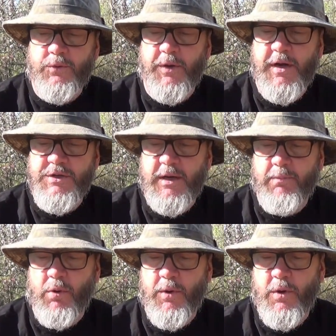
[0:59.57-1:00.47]

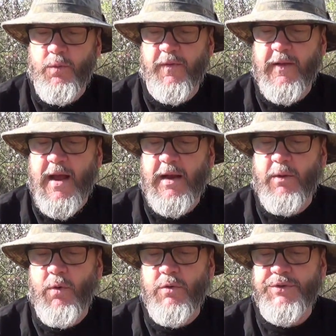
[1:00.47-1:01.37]
traditionally brewed with
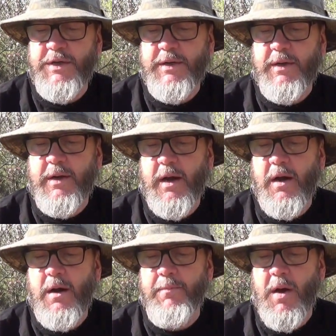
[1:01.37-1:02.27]
lightly roasted
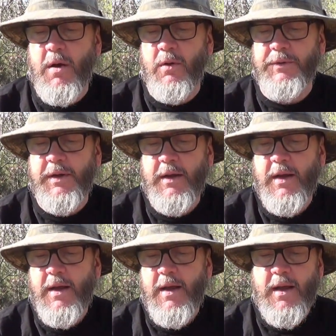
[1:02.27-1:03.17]
caramel malt
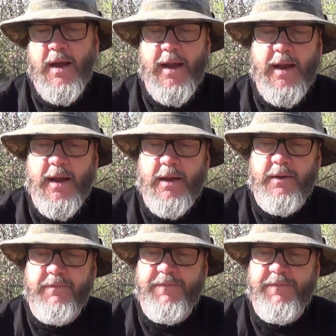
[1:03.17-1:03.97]
and